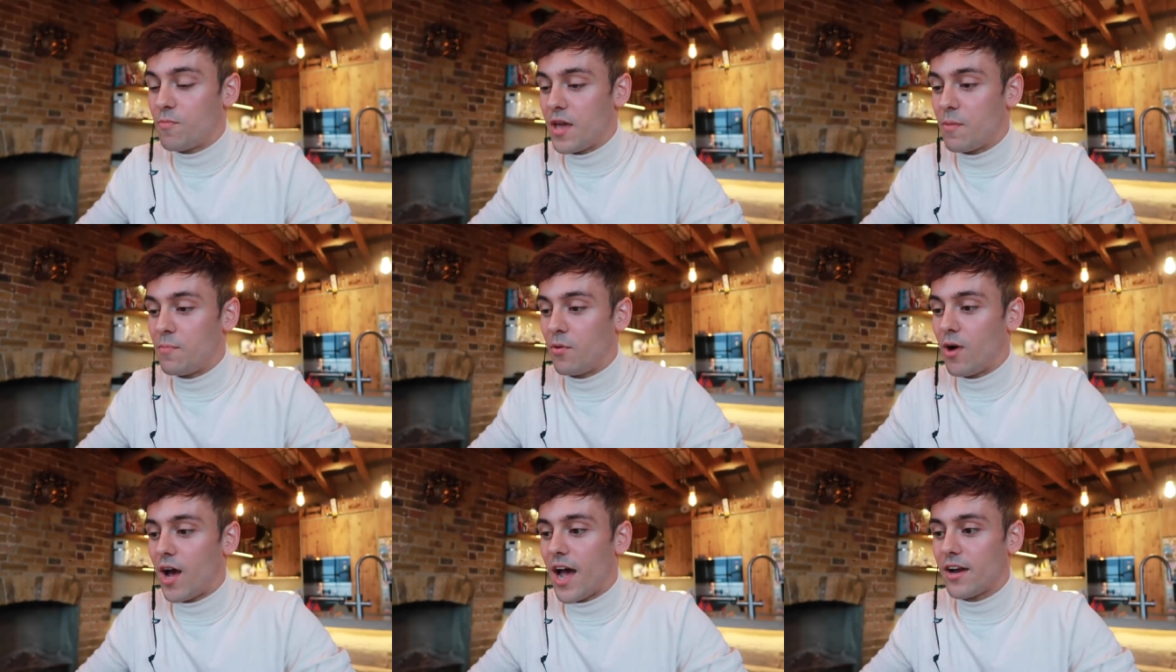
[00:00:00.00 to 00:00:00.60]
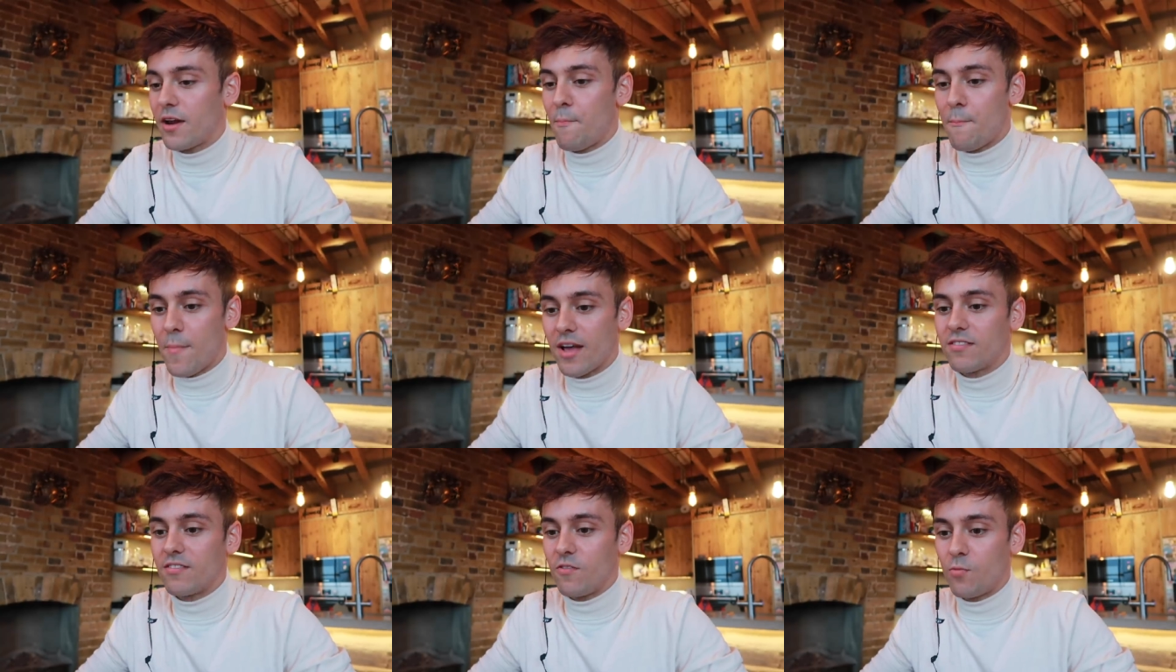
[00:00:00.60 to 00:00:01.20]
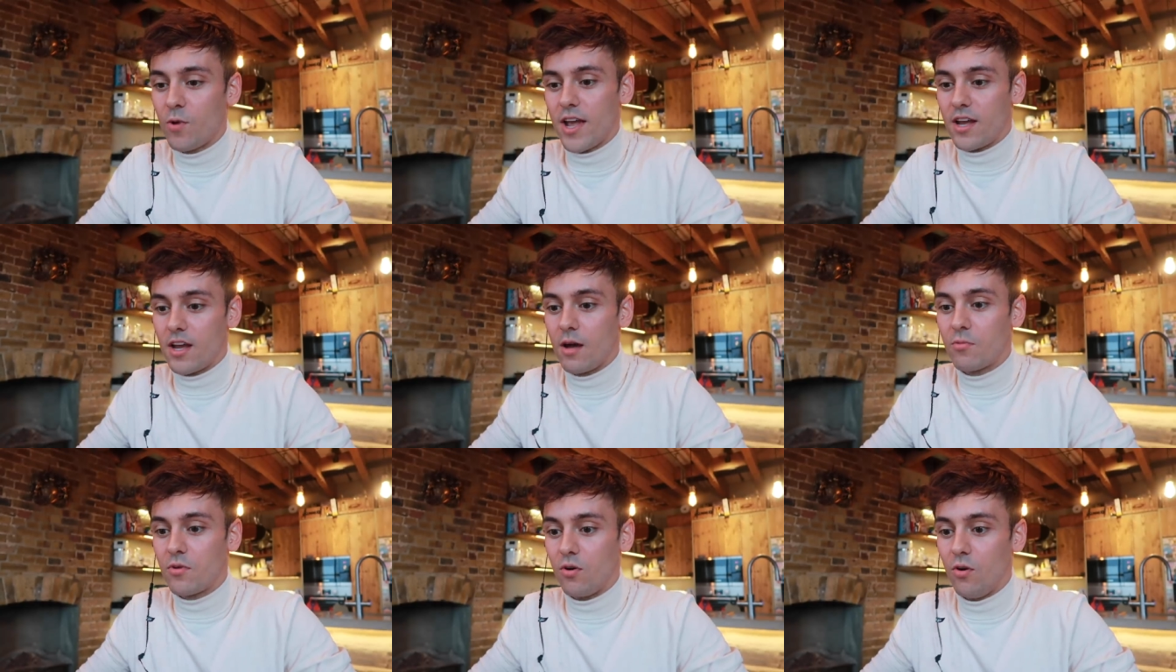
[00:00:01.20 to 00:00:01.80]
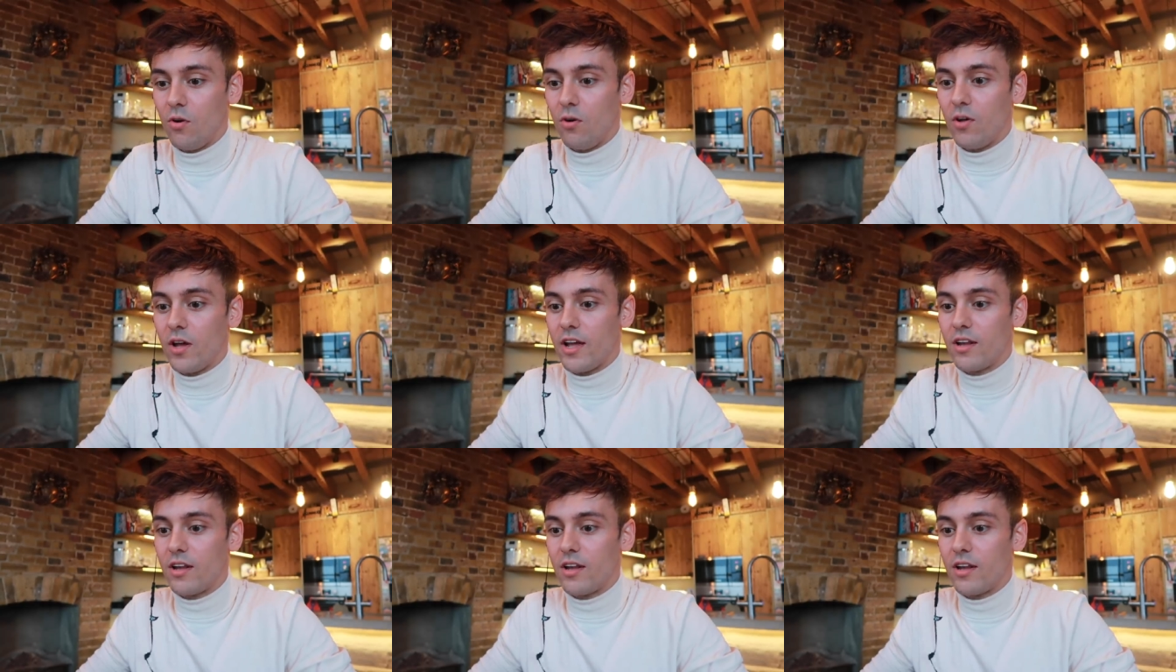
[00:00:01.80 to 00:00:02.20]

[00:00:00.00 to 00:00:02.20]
of people had a massive wake up call